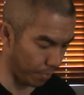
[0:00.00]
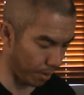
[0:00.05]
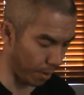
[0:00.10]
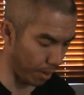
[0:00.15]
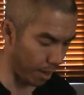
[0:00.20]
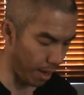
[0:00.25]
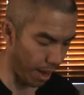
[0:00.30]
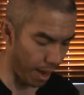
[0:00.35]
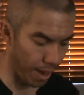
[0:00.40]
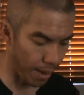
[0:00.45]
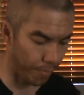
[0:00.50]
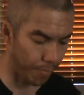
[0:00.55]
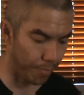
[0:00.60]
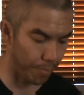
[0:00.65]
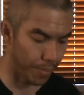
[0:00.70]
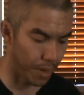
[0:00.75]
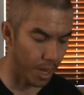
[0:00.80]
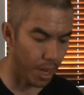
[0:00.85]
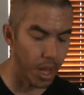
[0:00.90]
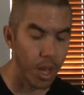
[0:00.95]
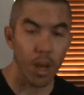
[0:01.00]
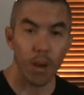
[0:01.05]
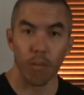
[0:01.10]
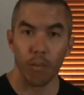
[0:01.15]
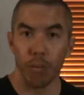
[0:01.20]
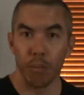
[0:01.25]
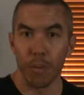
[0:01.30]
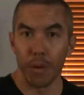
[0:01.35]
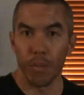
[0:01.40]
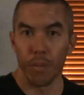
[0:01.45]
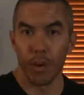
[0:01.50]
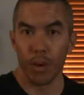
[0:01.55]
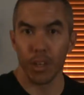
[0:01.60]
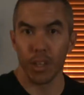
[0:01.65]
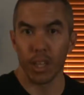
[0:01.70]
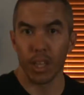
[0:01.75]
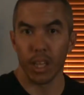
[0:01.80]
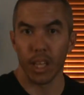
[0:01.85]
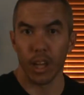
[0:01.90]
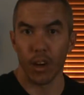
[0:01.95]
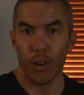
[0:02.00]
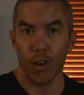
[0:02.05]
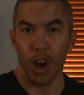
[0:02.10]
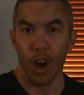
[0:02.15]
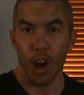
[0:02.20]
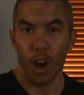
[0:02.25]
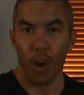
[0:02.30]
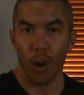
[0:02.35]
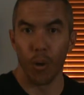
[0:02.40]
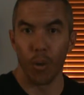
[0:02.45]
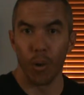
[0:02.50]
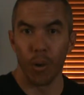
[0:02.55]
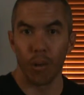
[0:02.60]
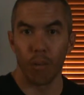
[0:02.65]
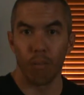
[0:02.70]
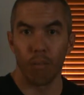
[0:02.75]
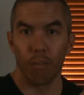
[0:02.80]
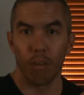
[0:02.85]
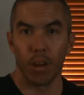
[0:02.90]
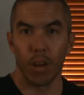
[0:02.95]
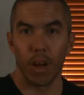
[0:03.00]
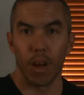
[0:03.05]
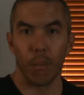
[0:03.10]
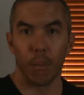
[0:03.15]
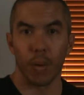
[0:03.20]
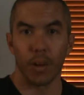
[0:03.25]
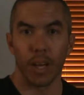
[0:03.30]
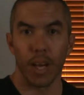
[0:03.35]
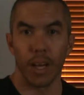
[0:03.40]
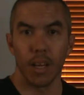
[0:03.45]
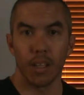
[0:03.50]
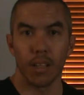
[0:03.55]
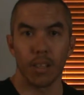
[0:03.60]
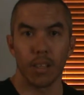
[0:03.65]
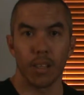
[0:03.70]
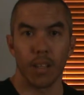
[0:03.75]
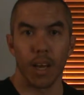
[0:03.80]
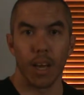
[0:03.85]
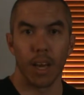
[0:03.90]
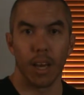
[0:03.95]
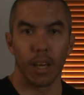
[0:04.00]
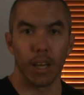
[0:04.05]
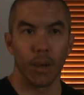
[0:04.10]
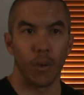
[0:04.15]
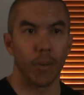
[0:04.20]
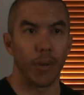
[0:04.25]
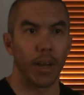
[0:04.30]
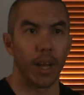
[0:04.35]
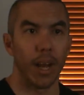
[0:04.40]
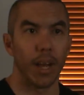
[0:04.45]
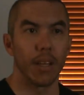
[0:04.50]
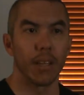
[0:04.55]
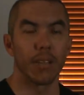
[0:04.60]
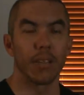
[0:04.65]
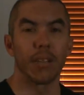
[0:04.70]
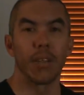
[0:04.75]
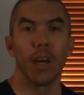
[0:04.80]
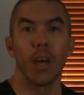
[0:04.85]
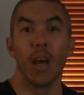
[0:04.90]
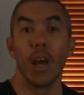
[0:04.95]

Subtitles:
Okay, we move on to the letter O, uppercase and lowercase.